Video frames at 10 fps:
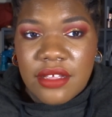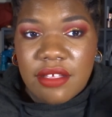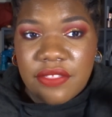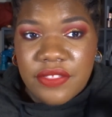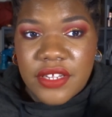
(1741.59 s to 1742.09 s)
I
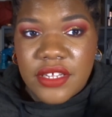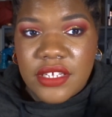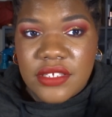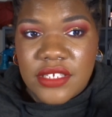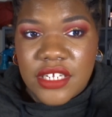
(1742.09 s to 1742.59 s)
think
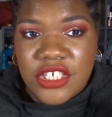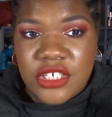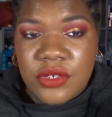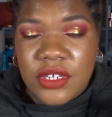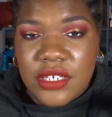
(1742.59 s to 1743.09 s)
it's the
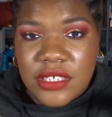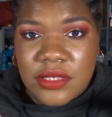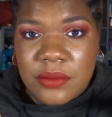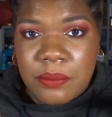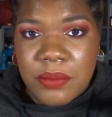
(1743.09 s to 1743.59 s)
eyeshadow
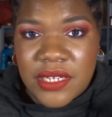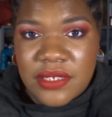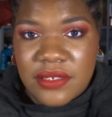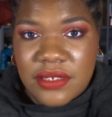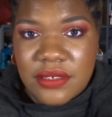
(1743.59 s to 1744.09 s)

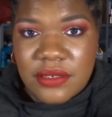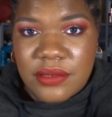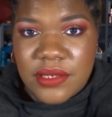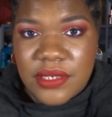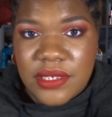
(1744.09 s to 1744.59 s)
Unexpected.
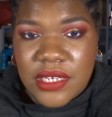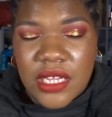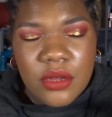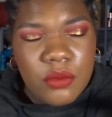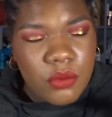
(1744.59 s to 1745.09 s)

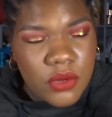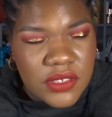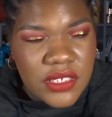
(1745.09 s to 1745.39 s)
Was